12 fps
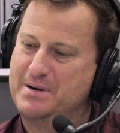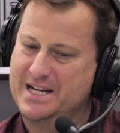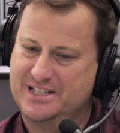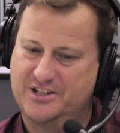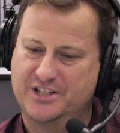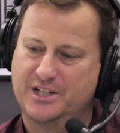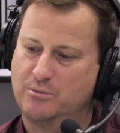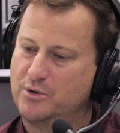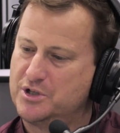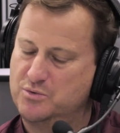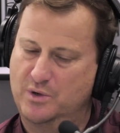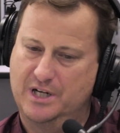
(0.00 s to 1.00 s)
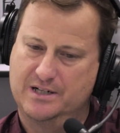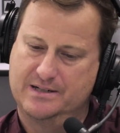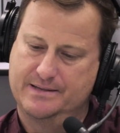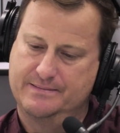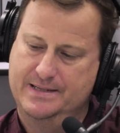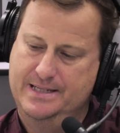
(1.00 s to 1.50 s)
but it's good. It works
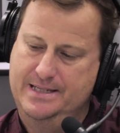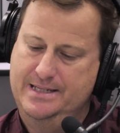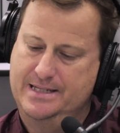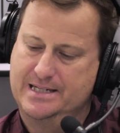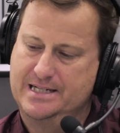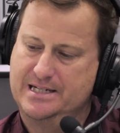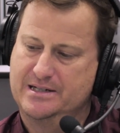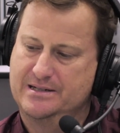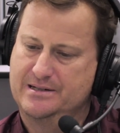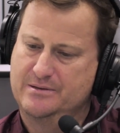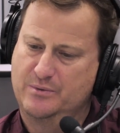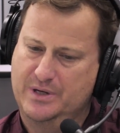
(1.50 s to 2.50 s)
well and uh,